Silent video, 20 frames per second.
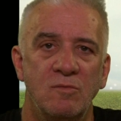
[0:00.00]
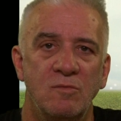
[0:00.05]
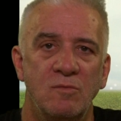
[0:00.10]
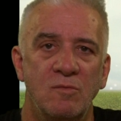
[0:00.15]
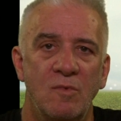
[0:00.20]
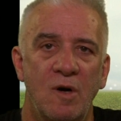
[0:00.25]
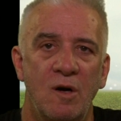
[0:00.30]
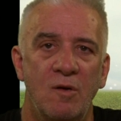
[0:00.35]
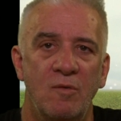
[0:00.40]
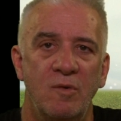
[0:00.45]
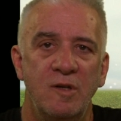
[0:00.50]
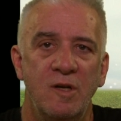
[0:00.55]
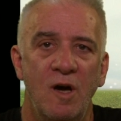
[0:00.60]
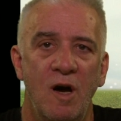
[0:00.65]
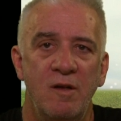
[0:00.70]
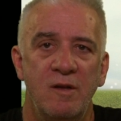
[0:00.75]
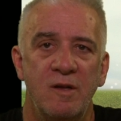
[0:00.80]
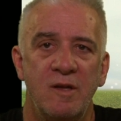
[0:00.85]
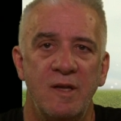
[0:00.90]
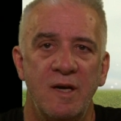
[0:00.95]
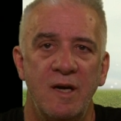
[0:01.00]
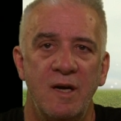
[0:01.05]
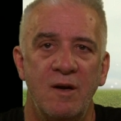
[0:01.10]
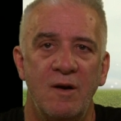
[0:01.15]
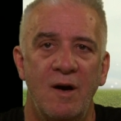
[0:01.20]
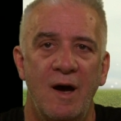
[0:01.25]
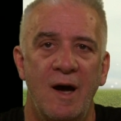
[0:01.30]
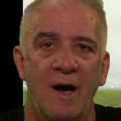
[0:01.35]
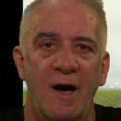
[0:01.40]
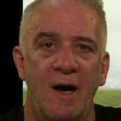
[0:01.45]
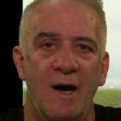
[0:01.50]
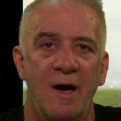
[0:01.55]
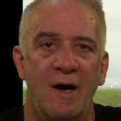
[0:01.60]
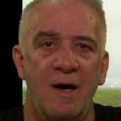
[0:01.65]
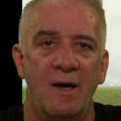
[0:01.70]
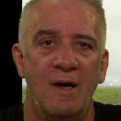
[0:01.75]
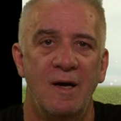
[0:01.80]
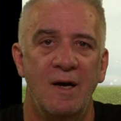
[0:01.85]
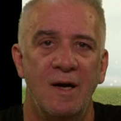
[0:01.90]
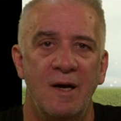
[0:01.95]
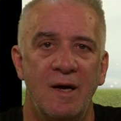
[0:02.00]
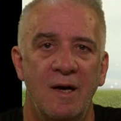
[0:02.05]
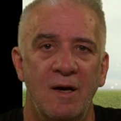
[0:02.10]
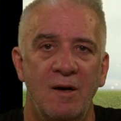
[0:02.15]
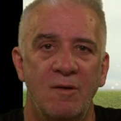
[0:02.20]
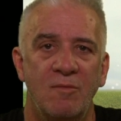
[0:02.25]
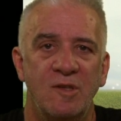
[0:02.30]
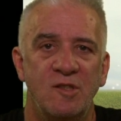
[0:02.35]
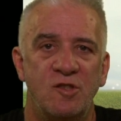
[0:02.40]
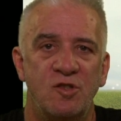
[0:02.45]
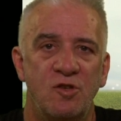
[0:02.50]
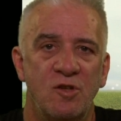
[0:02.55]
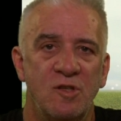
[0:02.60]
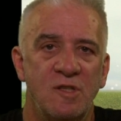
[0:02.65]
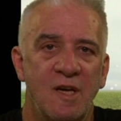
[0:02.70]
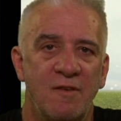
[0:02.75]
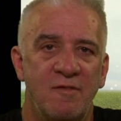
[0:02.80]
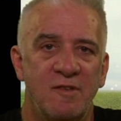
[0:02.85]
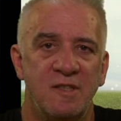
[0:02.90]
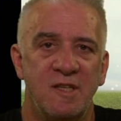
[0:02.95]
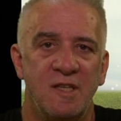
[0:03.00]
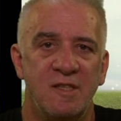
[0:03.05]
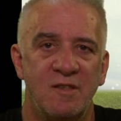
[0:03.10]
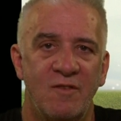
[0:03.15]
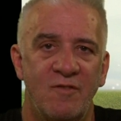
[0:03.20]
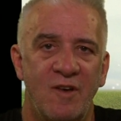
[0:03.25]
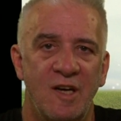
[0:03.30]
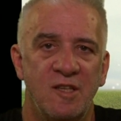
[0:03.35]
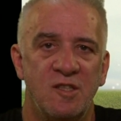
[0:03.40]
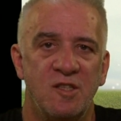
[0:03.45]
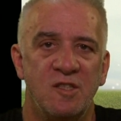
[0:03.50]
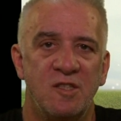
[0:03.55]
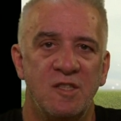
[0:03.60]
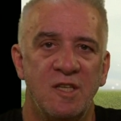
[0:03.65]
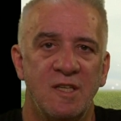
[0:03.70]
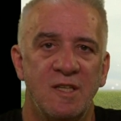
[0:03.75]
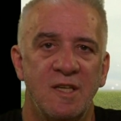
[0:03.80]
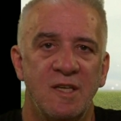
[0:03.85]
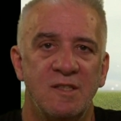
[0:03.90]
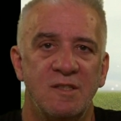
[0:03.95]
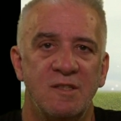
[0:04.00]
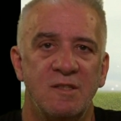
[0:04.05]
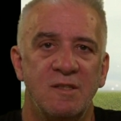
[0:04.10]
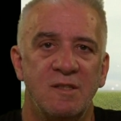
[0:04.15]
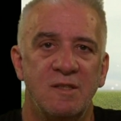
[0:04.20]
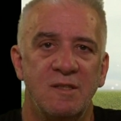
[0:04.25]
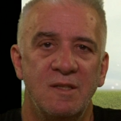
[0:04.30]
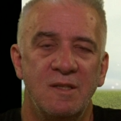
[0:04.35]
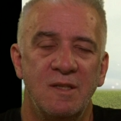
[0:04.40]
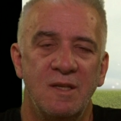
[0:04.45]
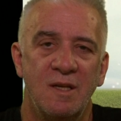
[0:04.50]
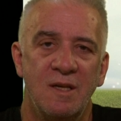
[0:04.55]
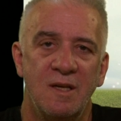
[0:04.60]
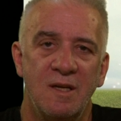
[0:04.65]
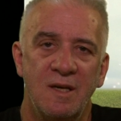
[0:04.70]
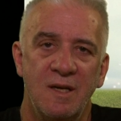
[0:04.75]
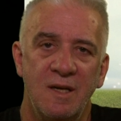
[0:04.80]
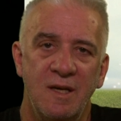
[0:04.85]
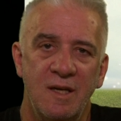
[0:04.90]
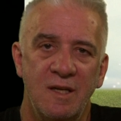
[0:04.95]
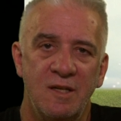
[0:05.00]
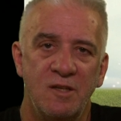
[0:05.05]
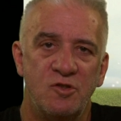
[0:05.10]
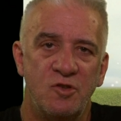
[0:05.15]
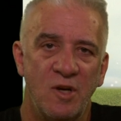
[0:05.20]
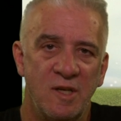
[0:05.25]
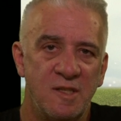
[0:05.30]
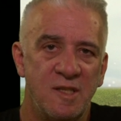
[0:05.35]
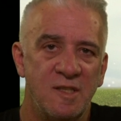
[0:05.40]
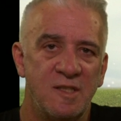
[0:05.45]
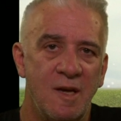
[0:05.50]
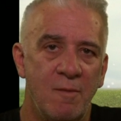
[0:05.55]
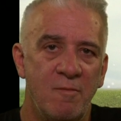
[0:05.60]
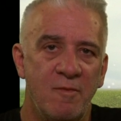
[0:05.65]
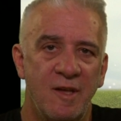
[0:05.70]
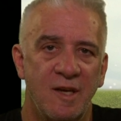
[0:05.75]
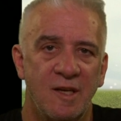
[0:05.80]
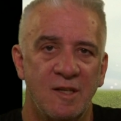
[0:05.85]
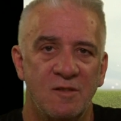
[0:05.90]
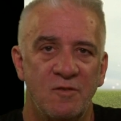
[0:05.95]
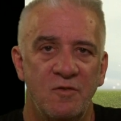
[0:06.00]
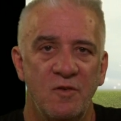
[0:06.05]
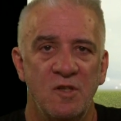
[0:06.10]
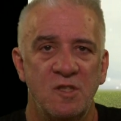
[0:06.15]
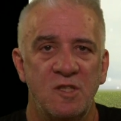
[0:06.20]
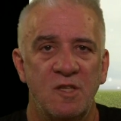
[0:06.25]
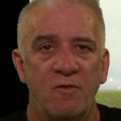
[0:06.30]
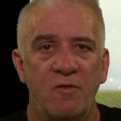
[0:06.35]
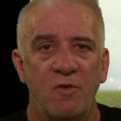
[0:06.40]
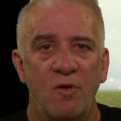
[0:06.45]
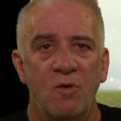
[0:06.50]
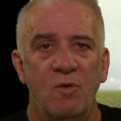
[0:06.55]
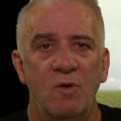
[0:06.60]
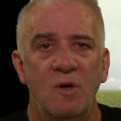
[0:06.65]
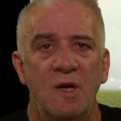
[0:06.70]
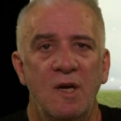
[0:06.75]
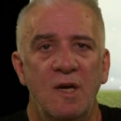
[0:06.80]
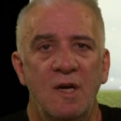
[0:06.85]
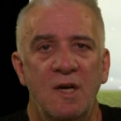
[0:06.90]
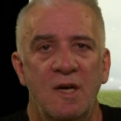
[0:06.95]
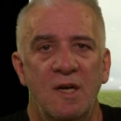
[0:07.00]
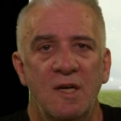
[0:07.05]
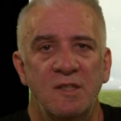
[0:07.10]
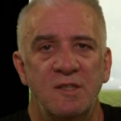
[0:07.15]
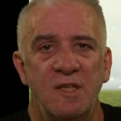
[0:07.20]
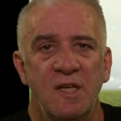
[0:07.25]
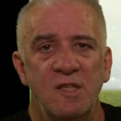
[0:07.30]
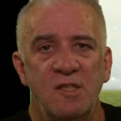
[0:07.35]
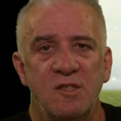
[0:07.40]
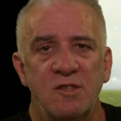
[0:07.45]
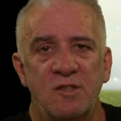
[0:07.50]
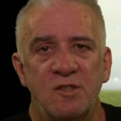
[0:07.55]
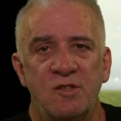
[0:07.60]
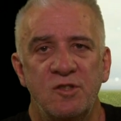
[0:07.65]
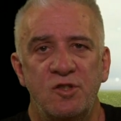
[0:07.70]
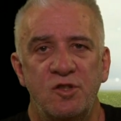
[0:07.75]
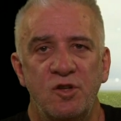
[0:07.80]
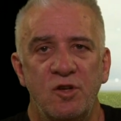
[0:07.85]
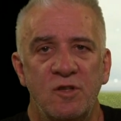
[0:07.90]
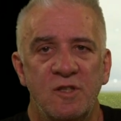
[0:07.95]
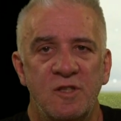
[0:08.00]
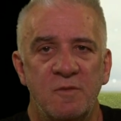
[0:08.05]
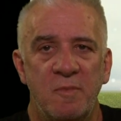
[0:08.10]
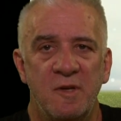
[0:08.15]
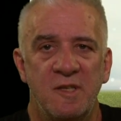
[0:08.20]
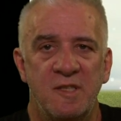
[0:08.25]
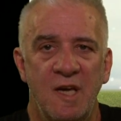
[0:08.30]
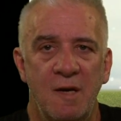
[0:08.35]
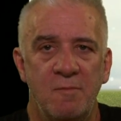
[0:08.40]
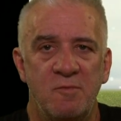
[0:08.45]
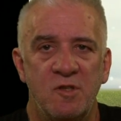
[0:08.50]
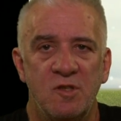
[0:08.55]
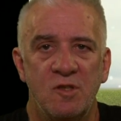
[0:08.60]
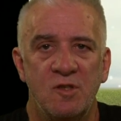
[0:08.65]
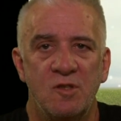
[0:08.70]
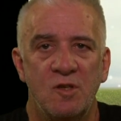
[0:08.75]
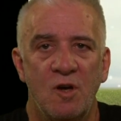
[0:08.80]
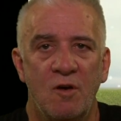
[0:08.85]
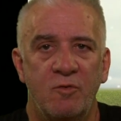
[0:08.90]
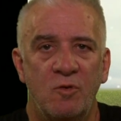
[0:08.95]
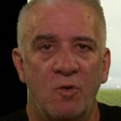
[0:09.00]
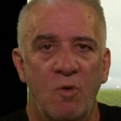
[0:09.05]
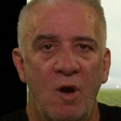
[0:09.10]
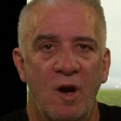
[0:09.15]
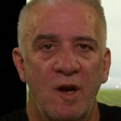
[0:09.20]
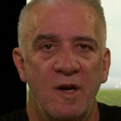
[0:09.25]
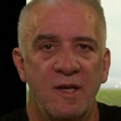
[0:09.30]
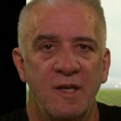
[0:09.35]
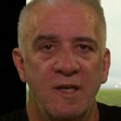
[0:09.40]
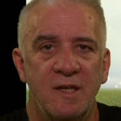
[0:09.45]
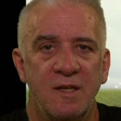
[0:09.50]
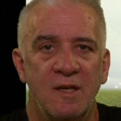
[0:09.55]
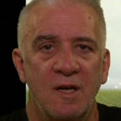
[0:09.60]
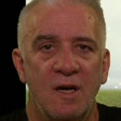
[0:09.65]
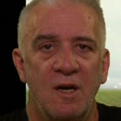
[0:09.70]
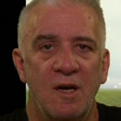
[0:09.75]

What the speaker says: Well, we know that there are, when students have a sense of agency, it addresses some things. First of all, teachers and students' perceptions of quality